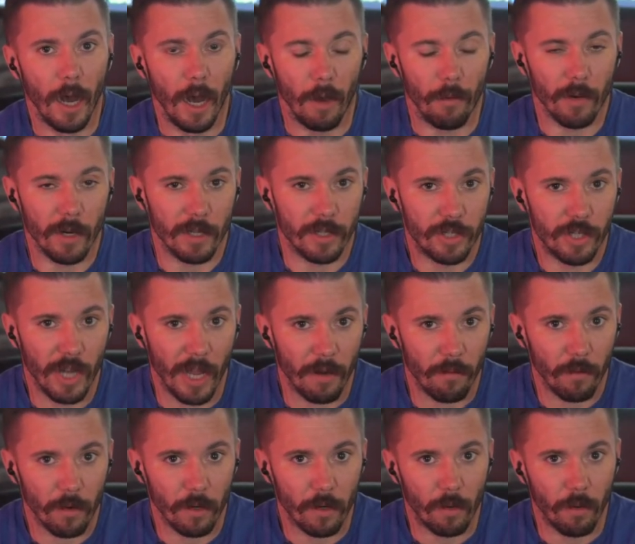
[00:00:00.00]
I want to chat
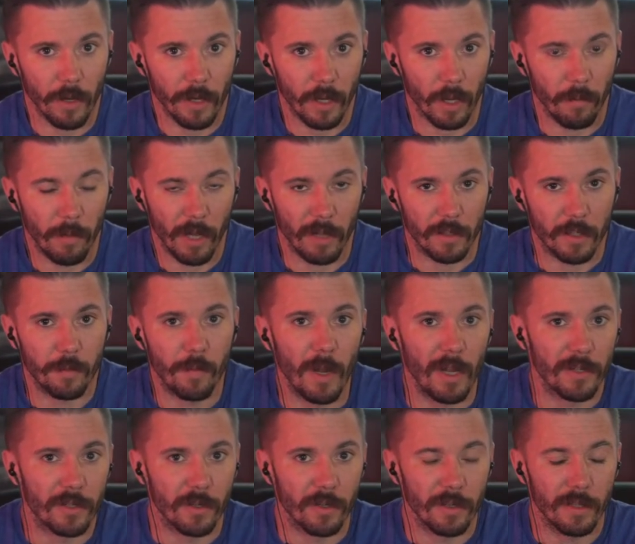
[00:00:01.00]
real quick about the
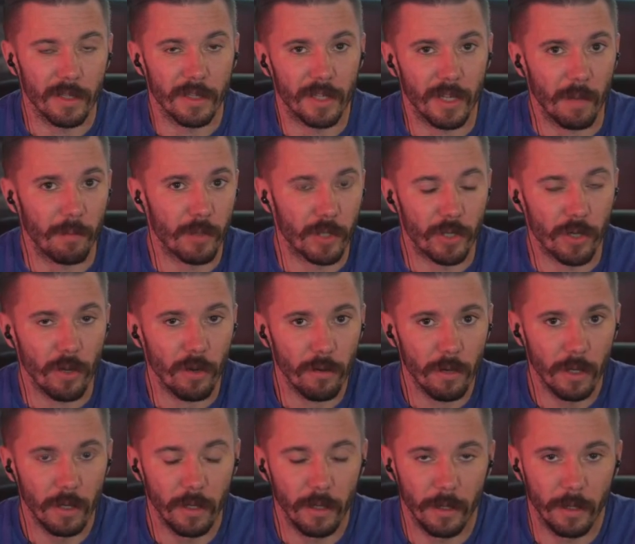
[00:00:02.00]
sponsor of this
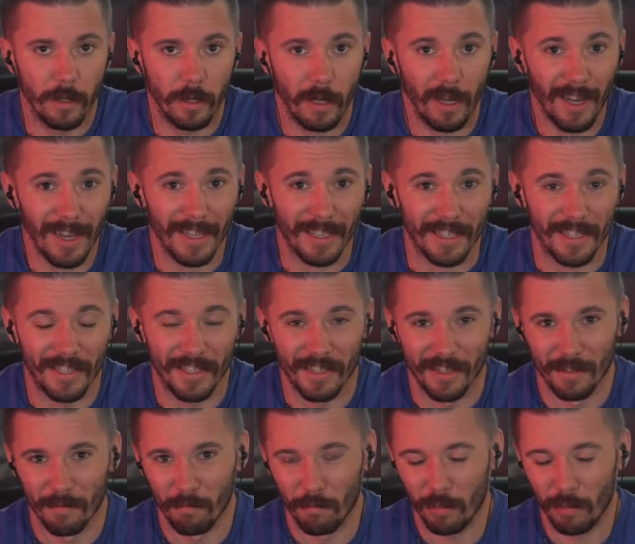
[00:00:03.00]
episode, us.